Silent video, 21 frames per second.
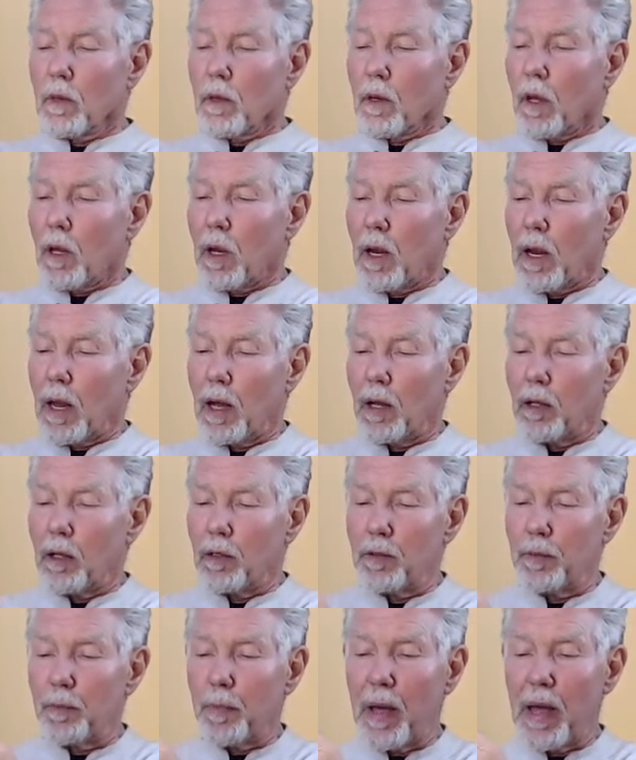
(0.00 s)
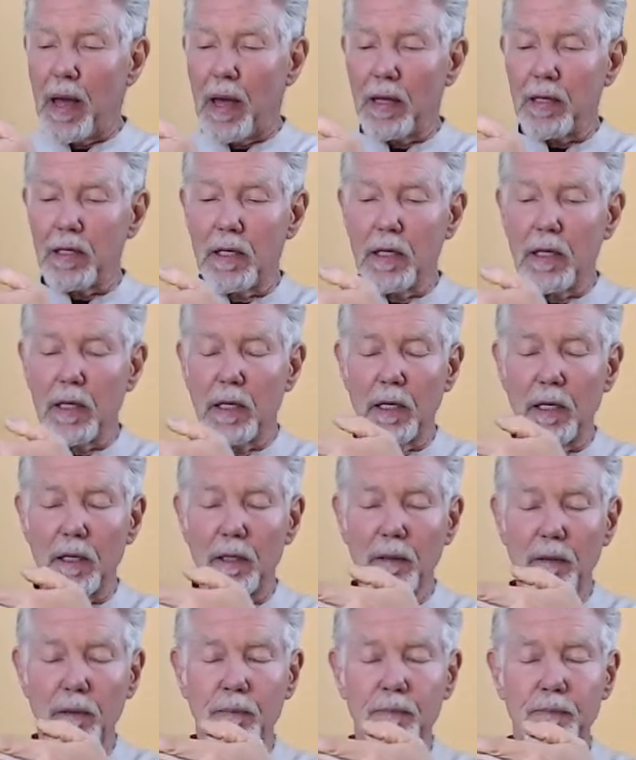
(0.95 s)
Clouds
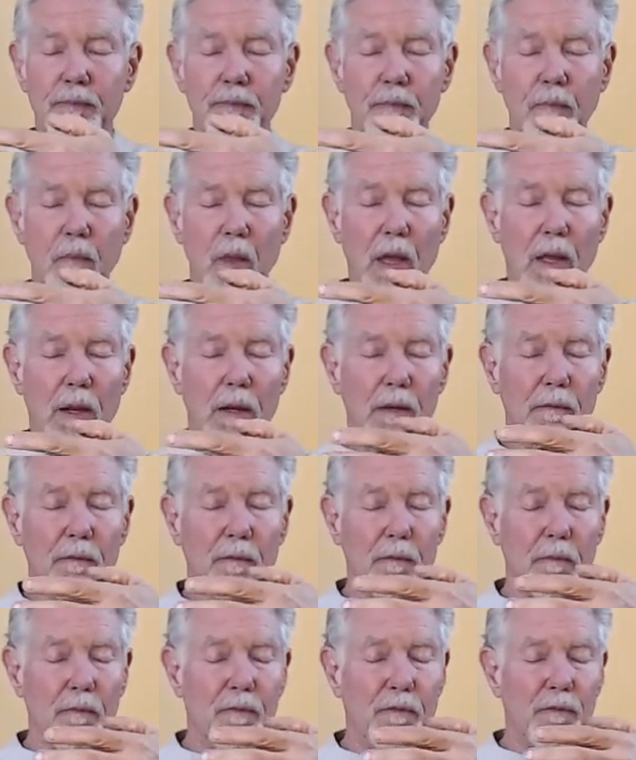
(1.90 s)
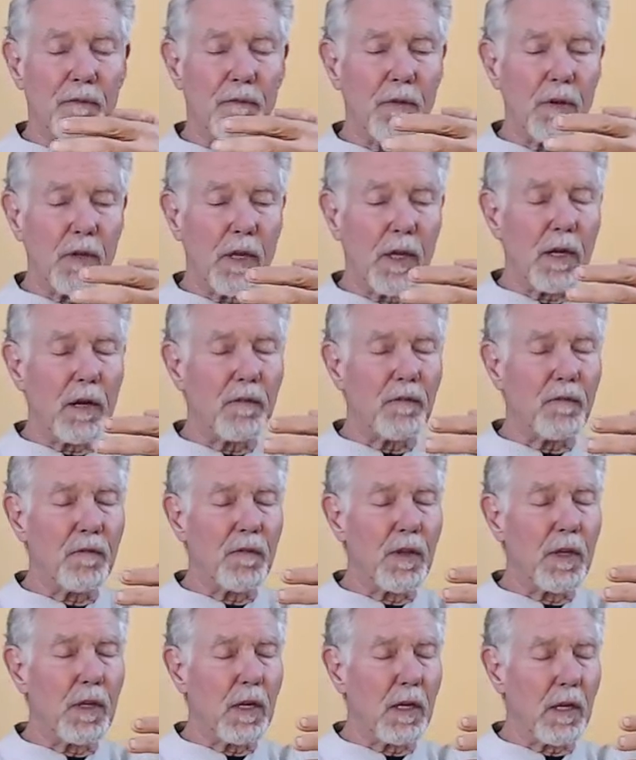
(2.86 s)
passing, and get a
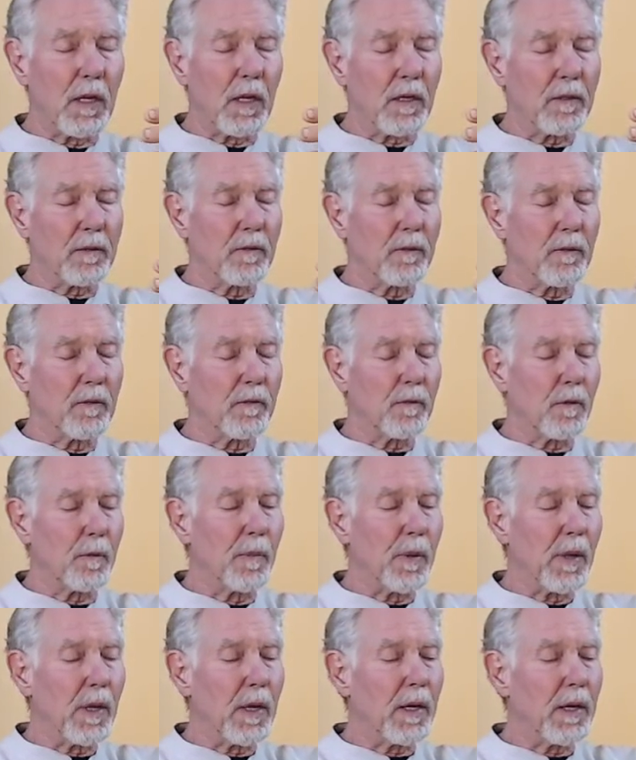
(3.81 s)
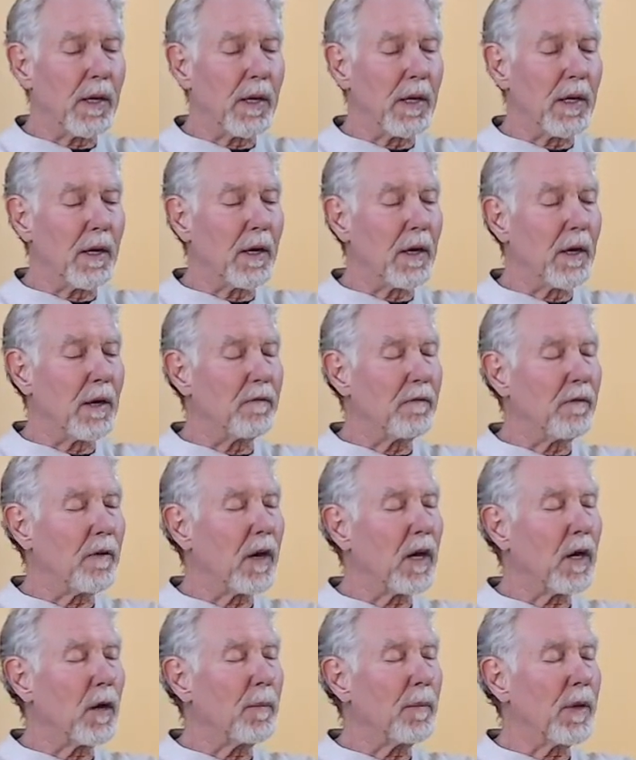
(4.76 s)
feeling for being in an
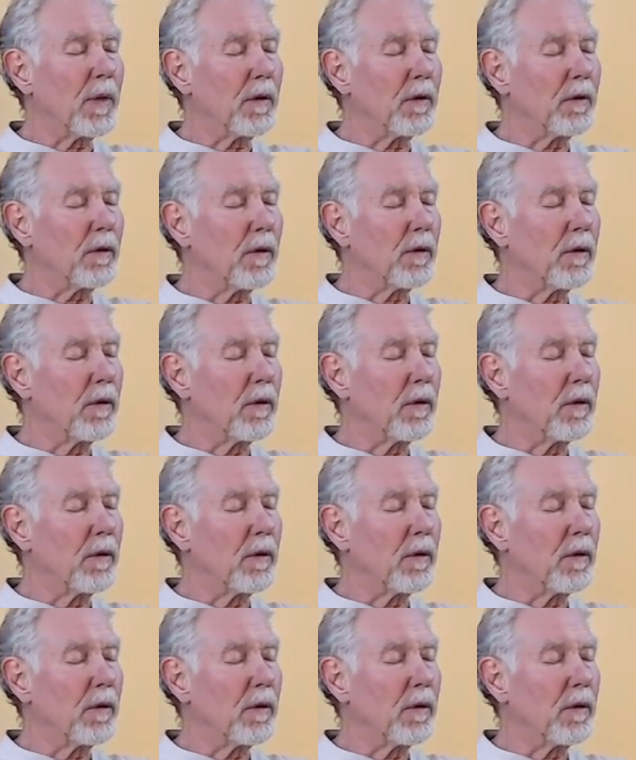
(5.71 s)
environment